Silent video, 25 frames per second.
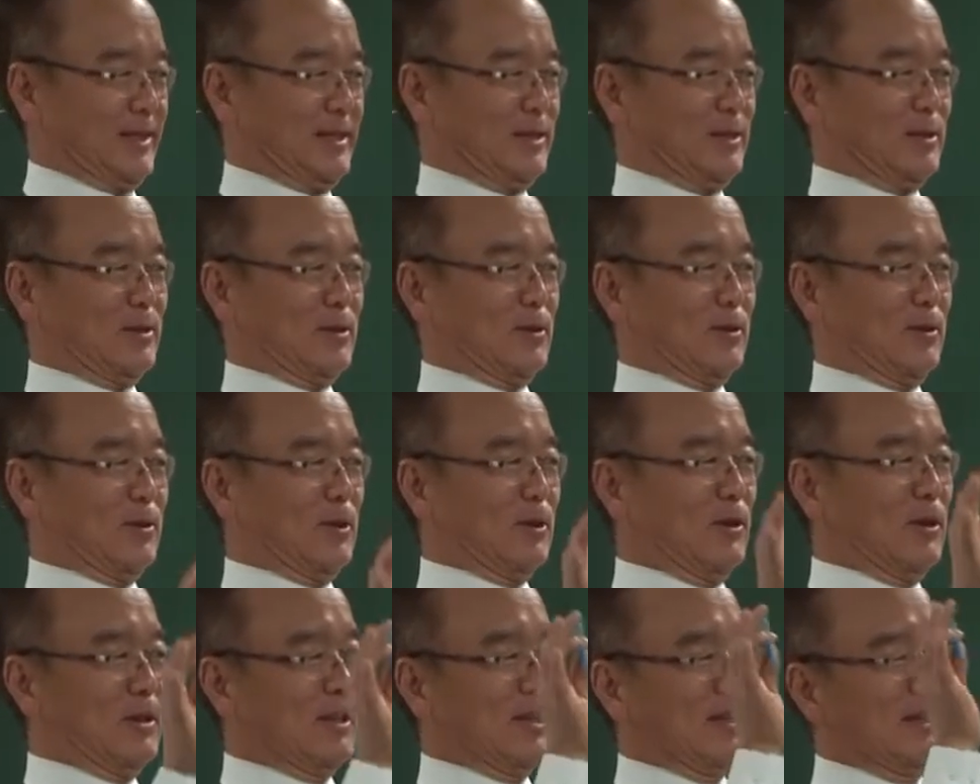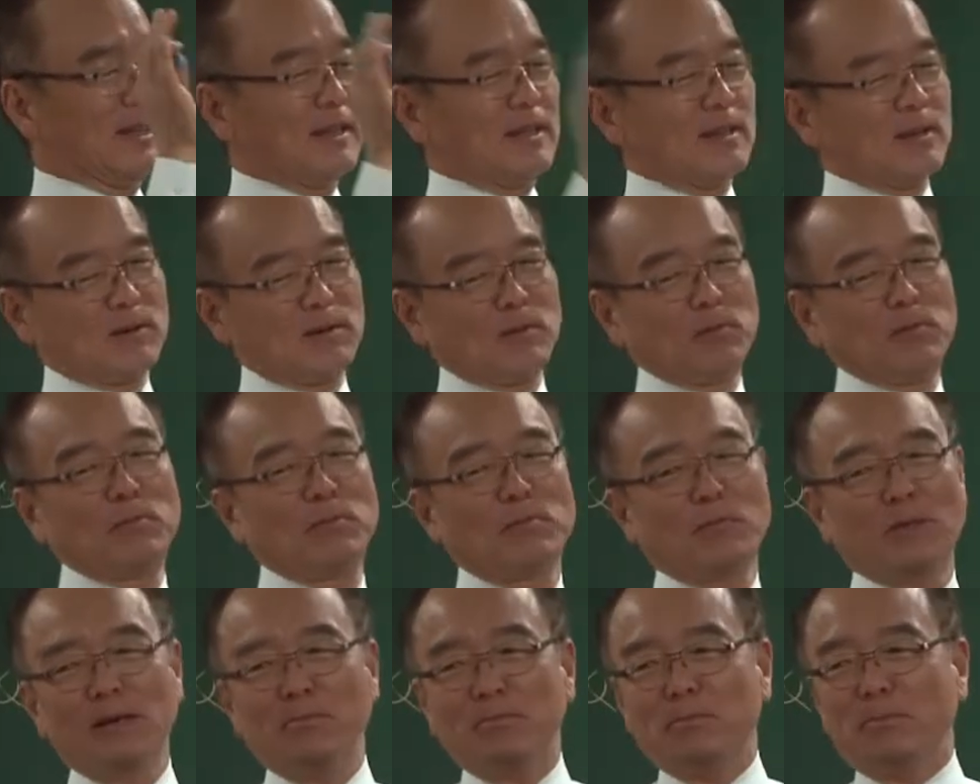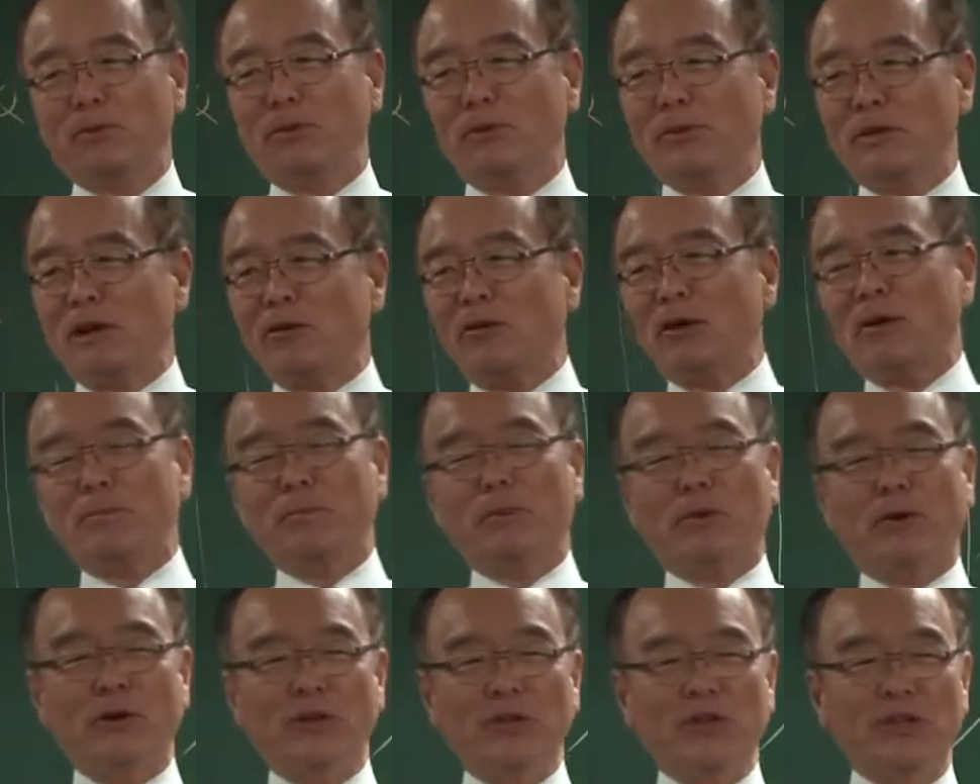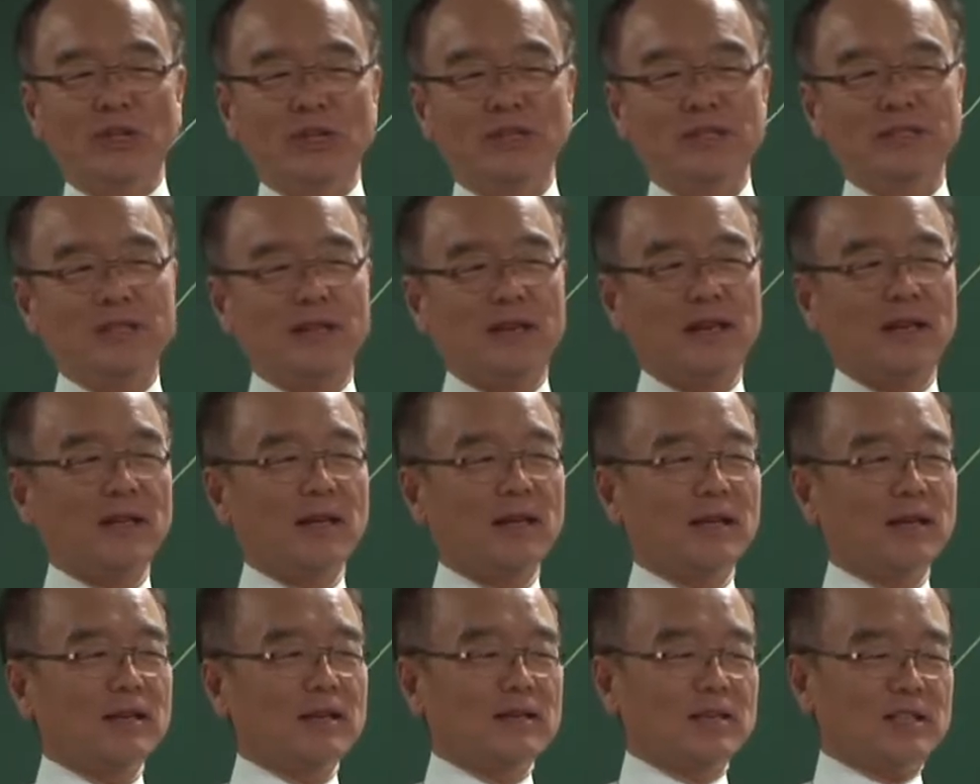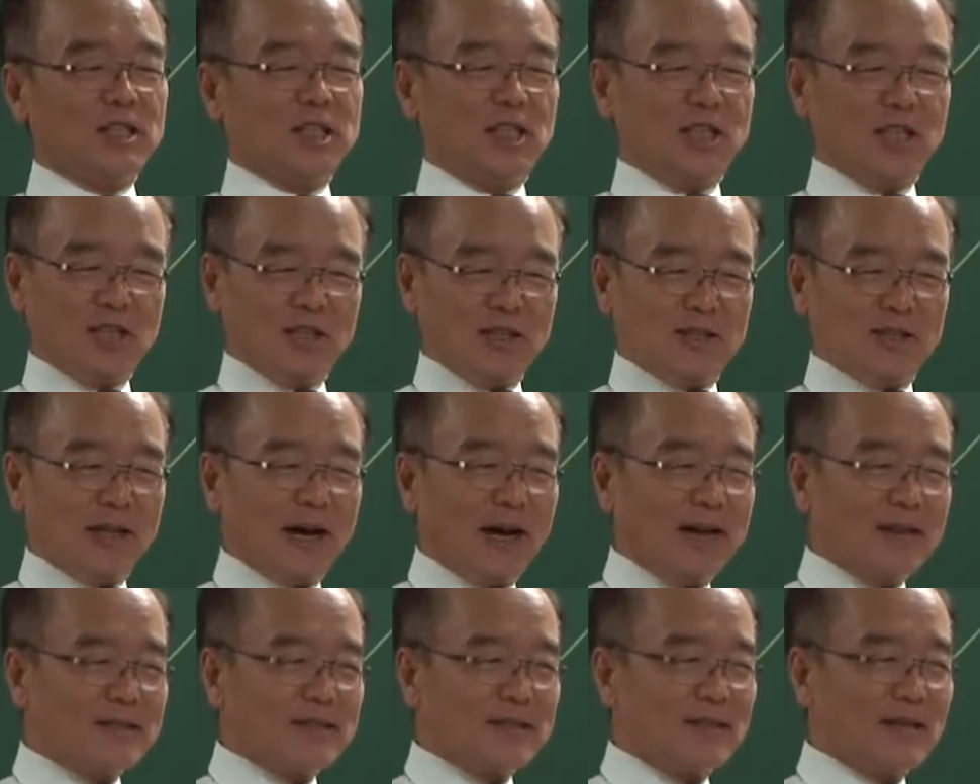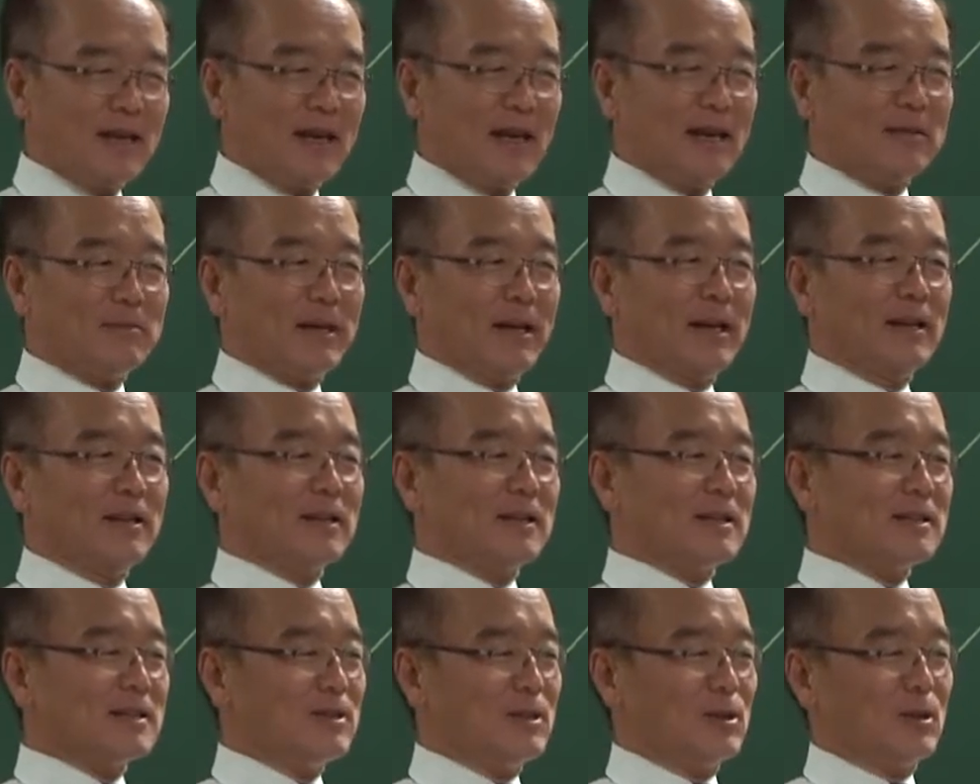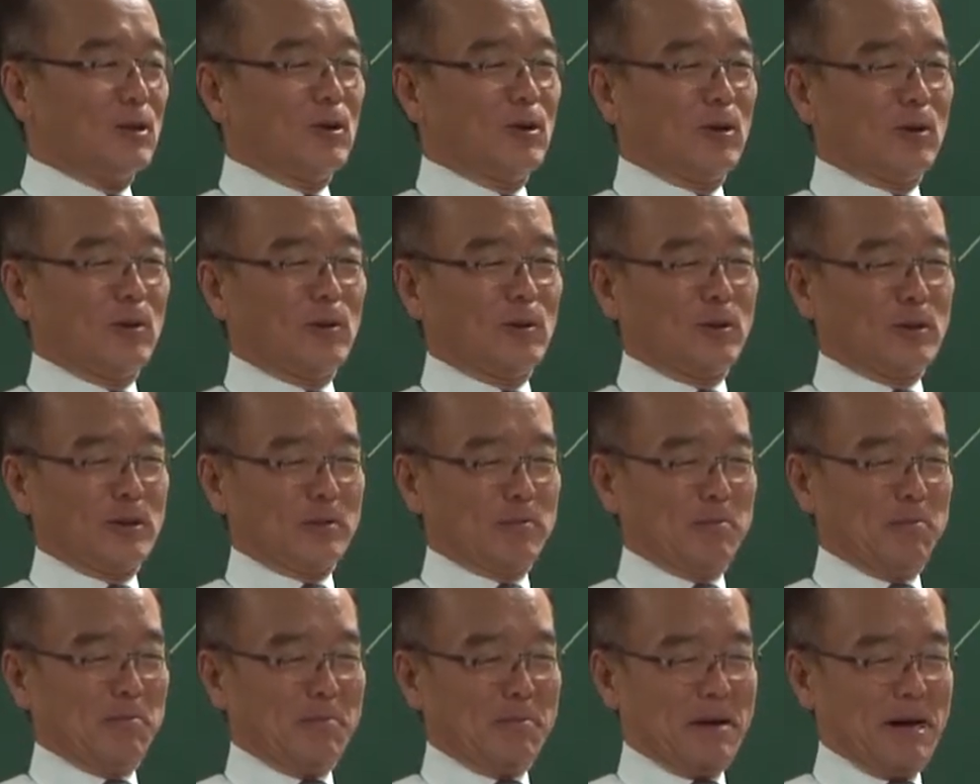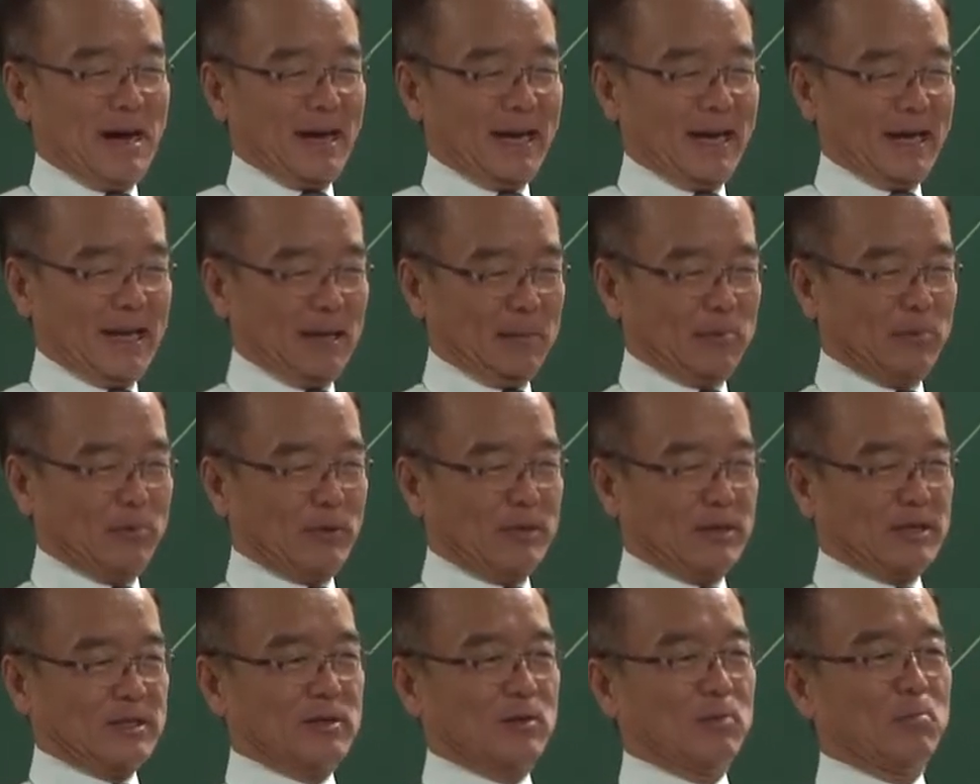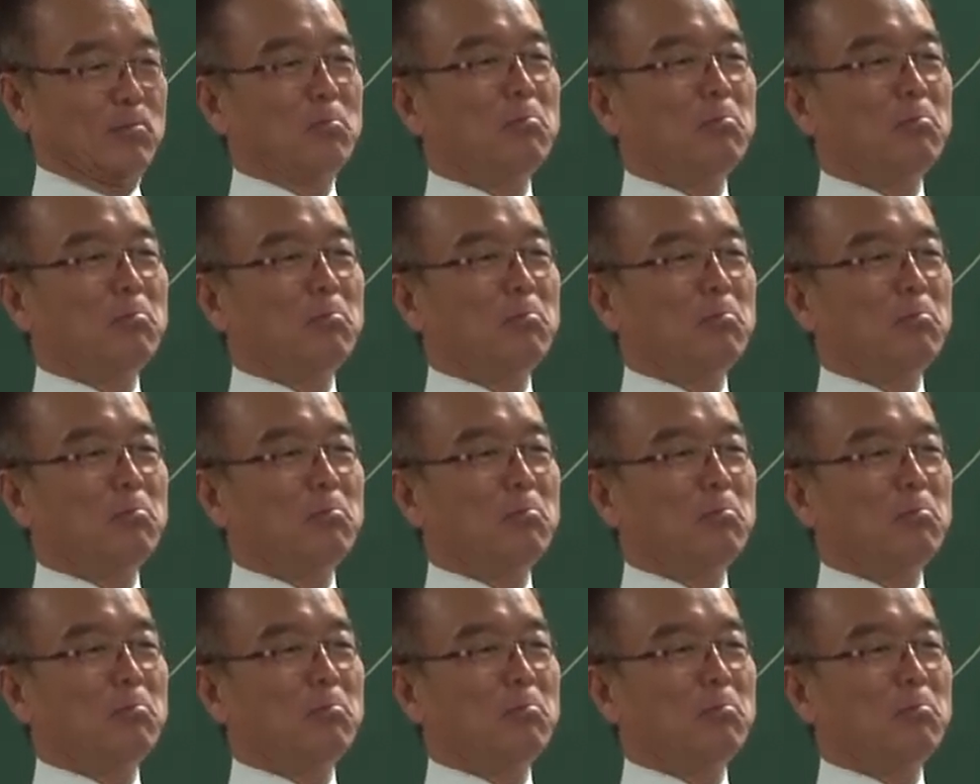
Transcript: So our point is that he doesn't have any control over the market price.